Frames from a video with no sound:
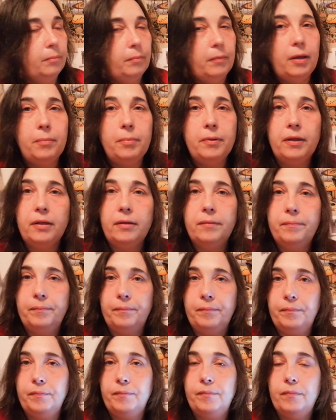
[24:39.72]
maybe
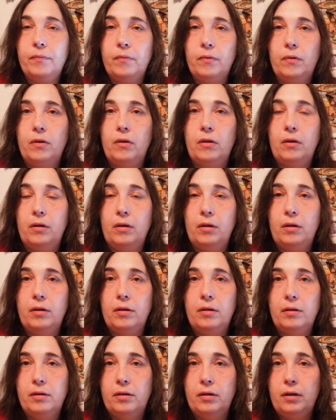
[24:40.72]

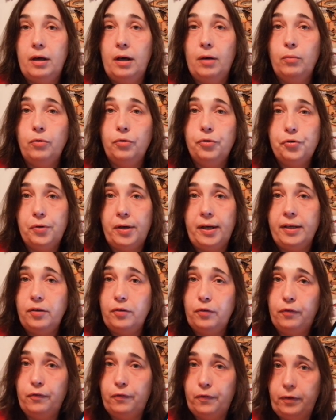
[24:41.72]
I will try
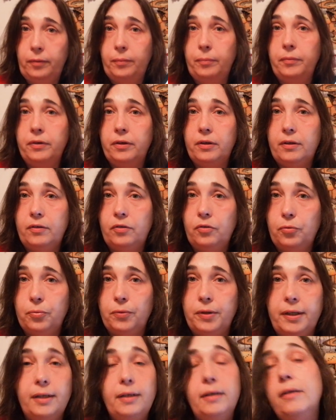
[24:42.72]
to film the
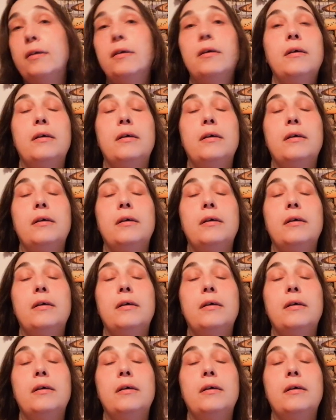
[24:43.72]
screen